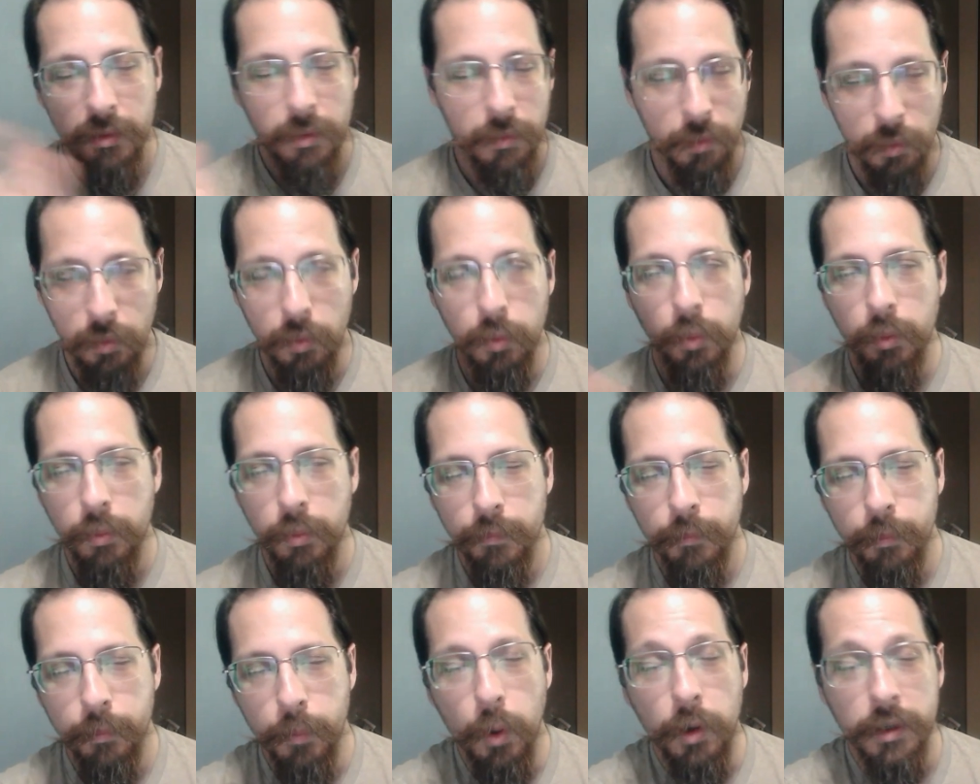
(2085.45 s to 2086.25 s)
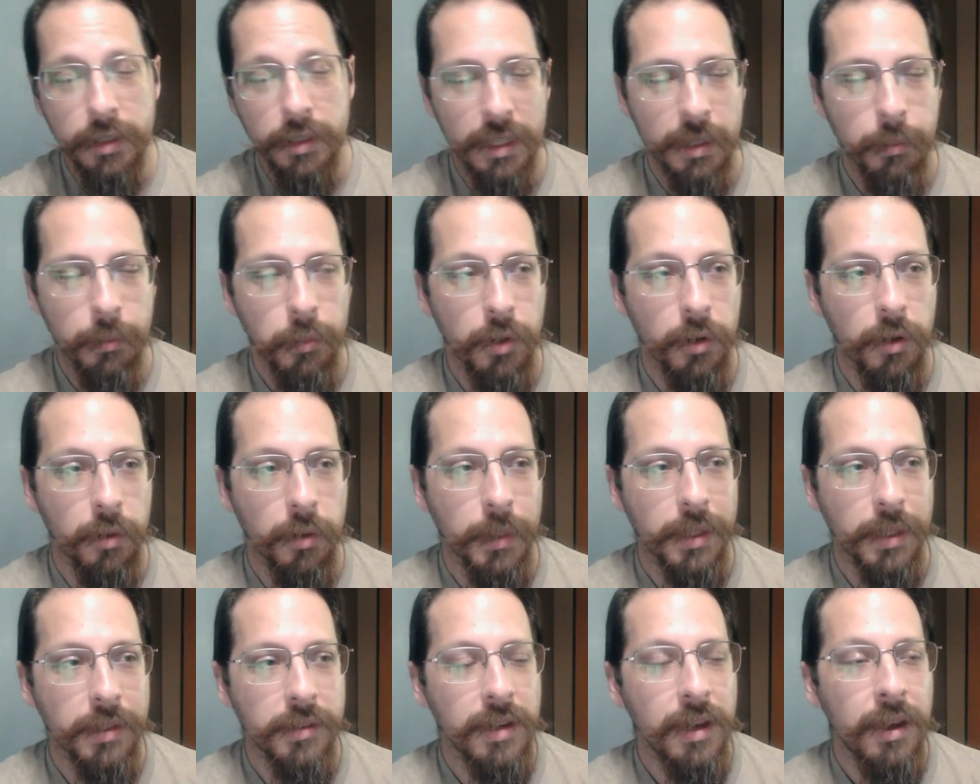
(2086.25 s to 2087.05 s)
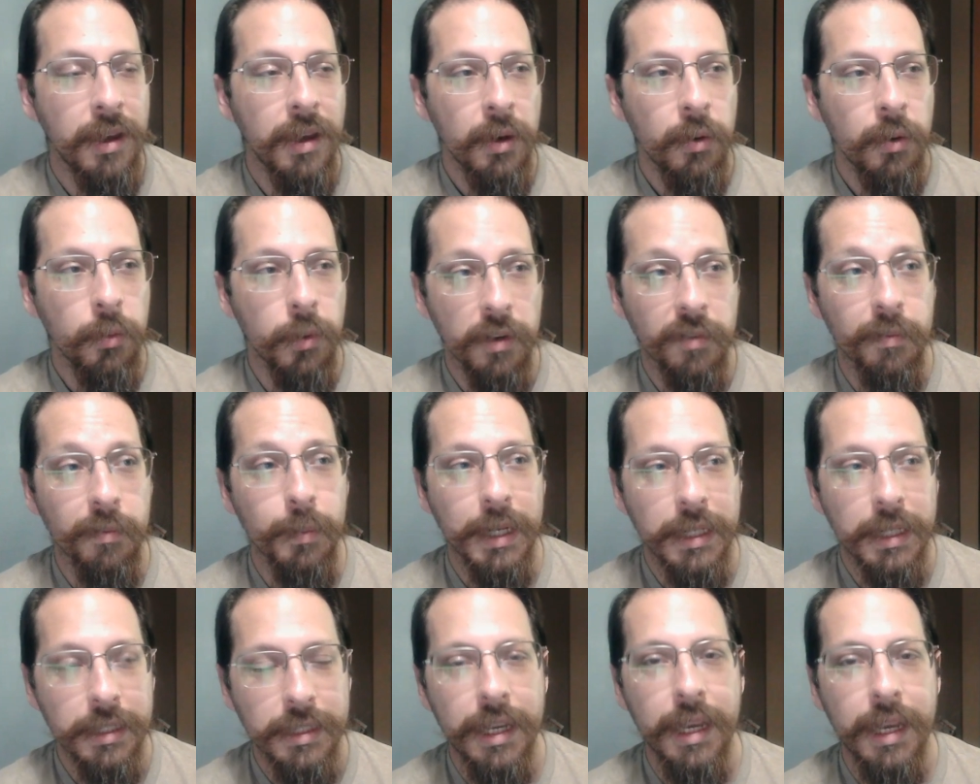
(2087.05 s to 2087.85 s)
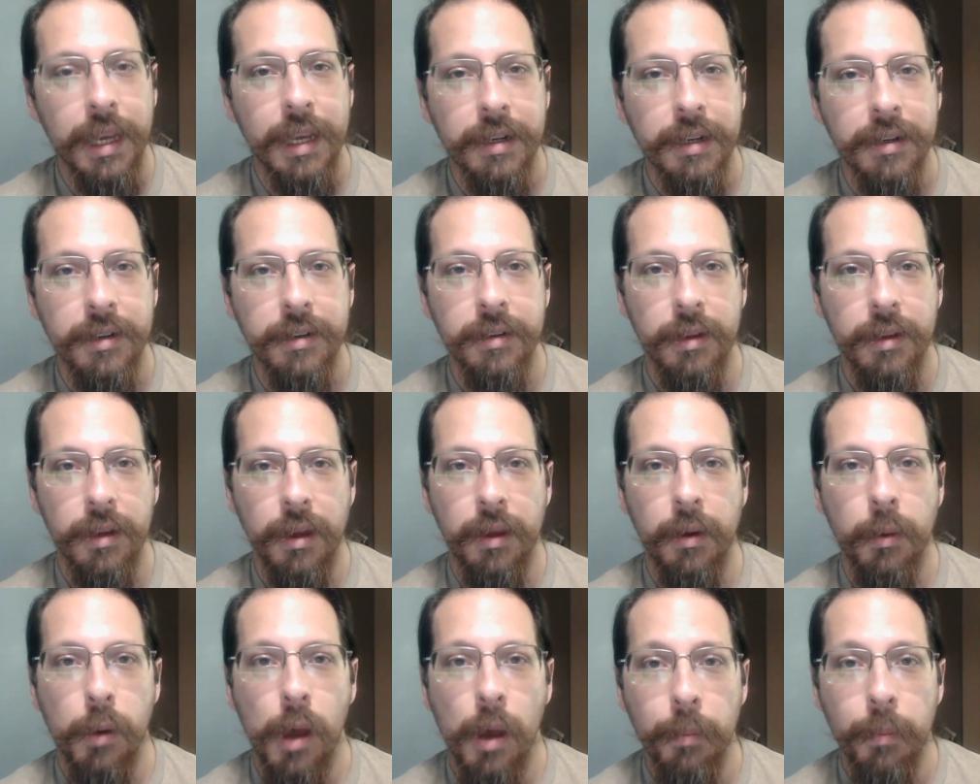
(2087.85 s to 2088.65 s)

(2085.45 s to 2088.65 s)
through more team tournaments, we have maintained a,